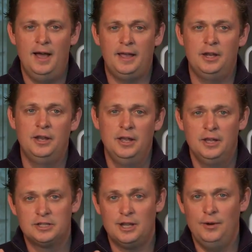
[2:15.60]
I can
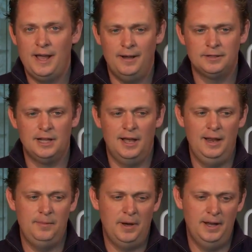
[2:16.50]
slow down
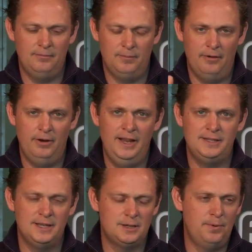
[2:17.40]
slightly by
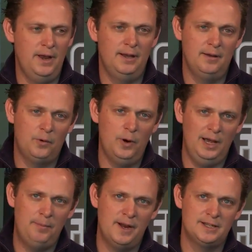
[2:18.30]
releasing sprint,
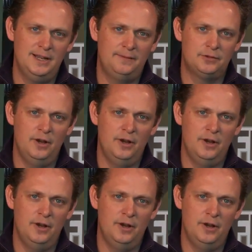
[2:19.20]
quickly press left